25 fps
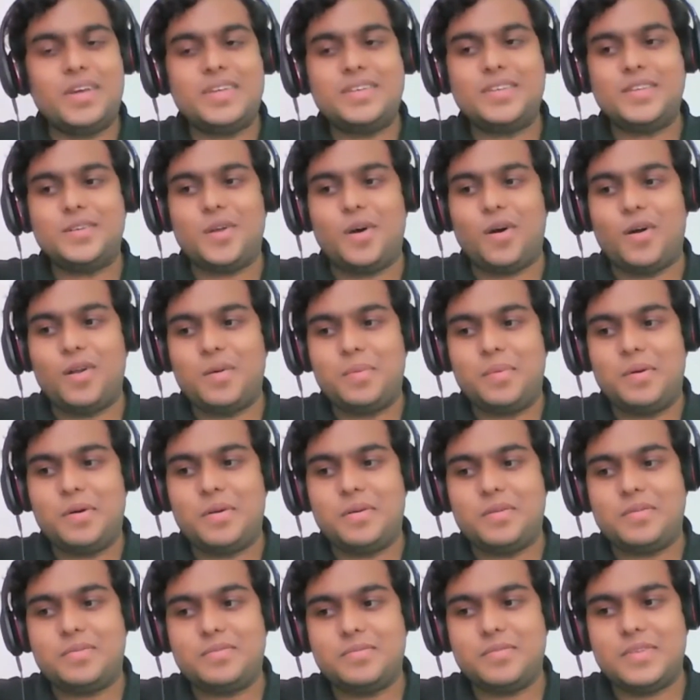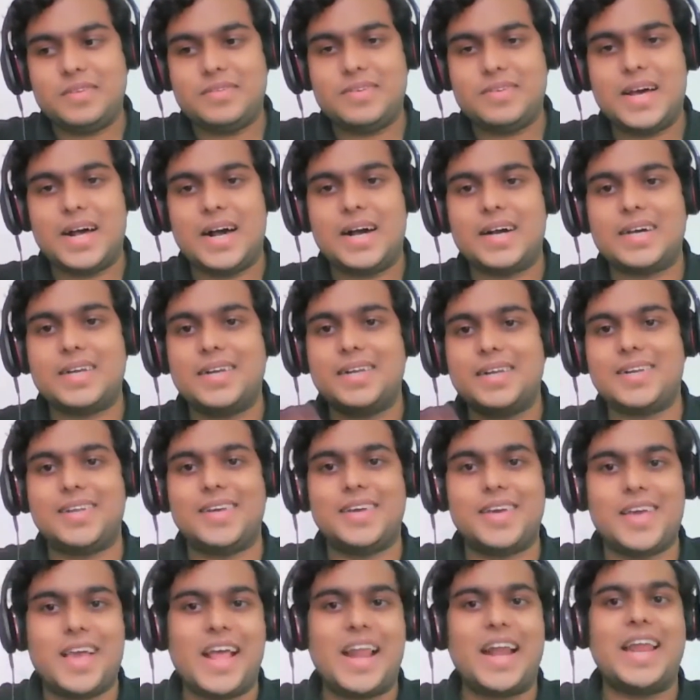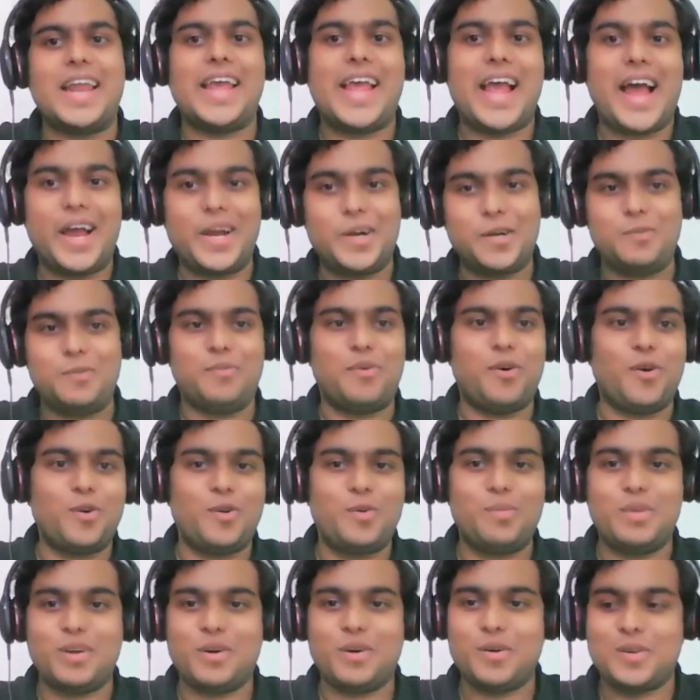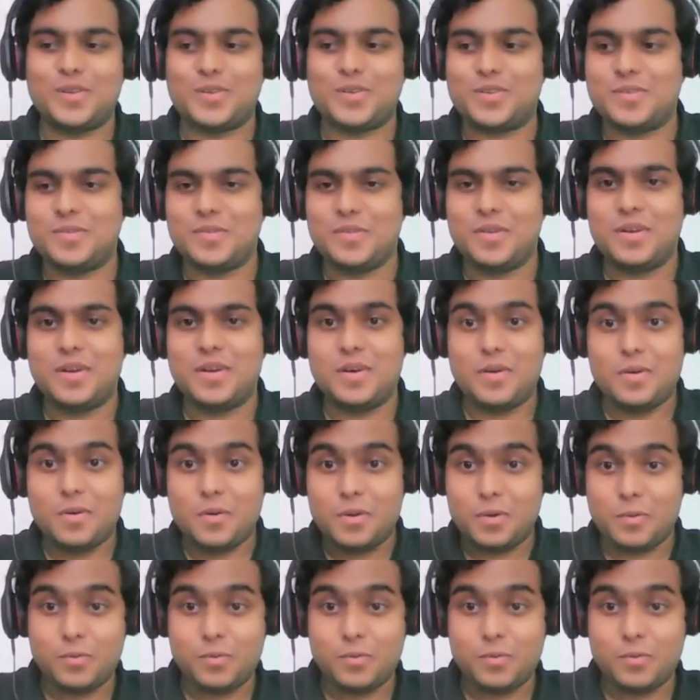is it all about when we are architecting an AI tomorrow? Because the